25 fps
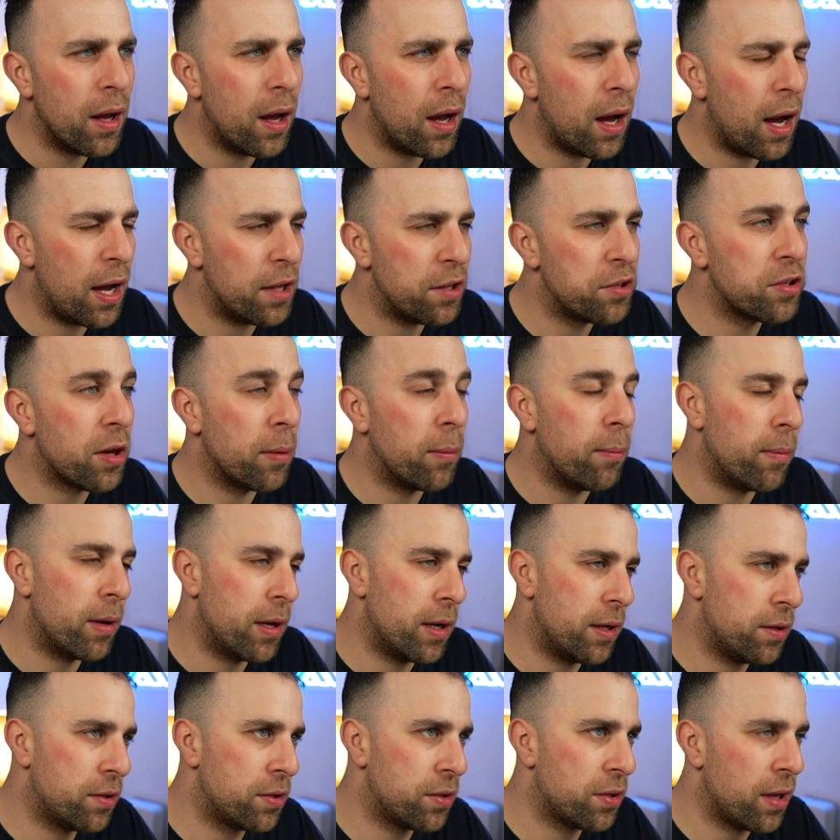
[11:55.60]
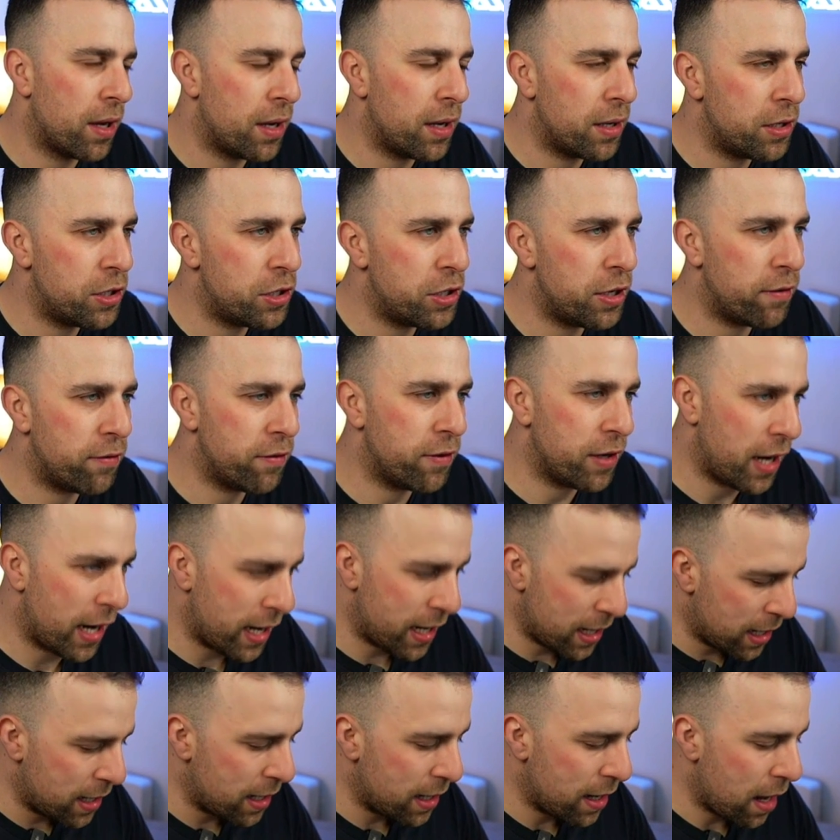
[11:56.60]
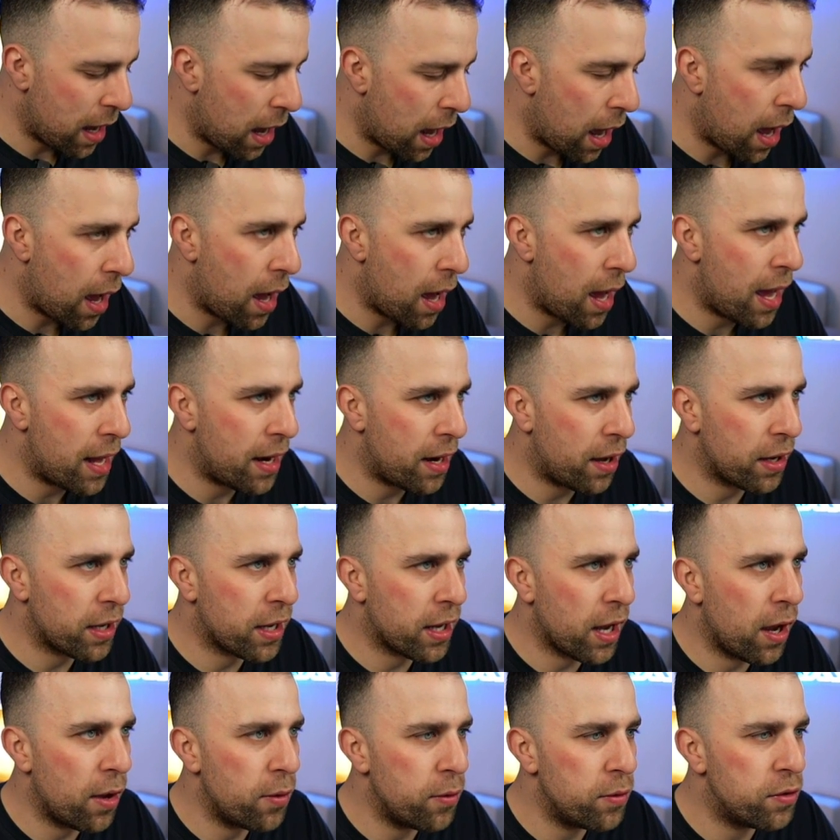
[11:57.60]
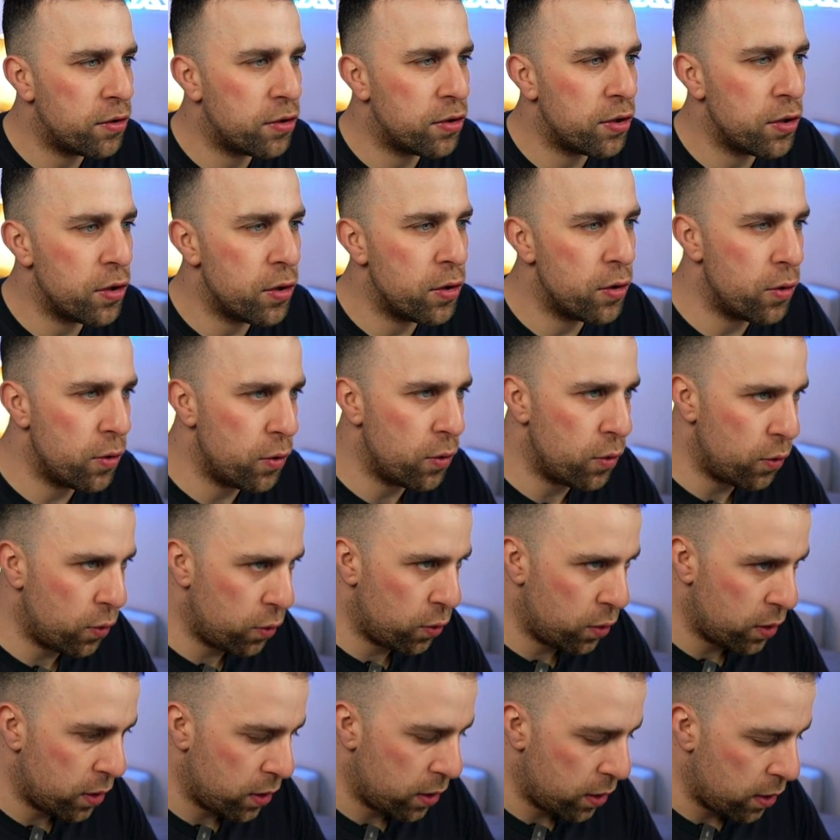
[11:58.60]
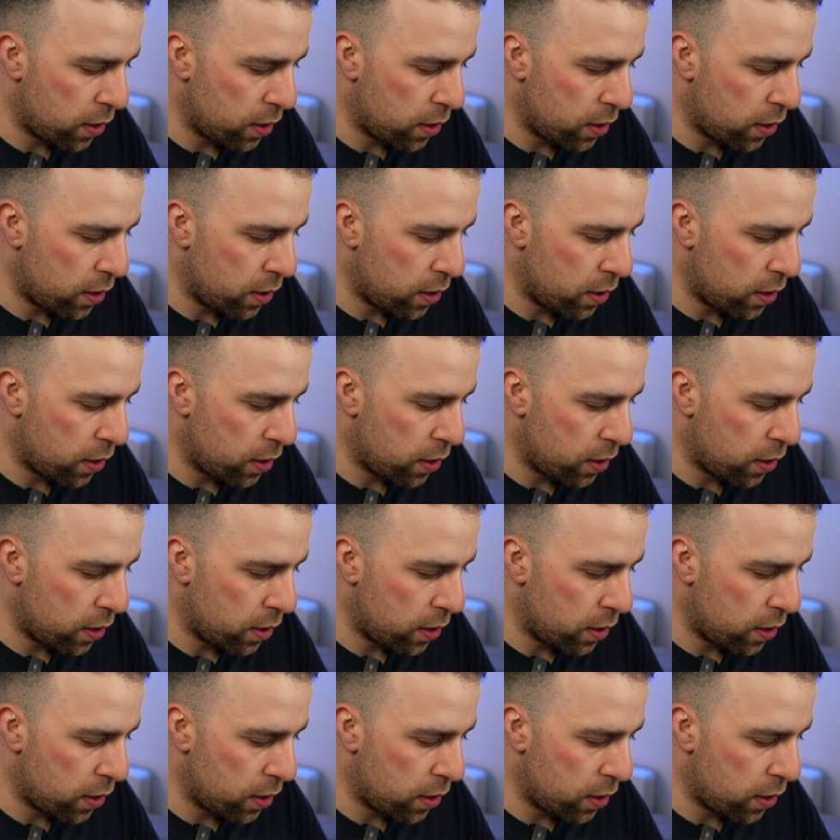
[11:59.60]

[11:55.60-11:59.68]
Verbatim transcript: uh, it's, it's uh, Shift J, uh, and I go to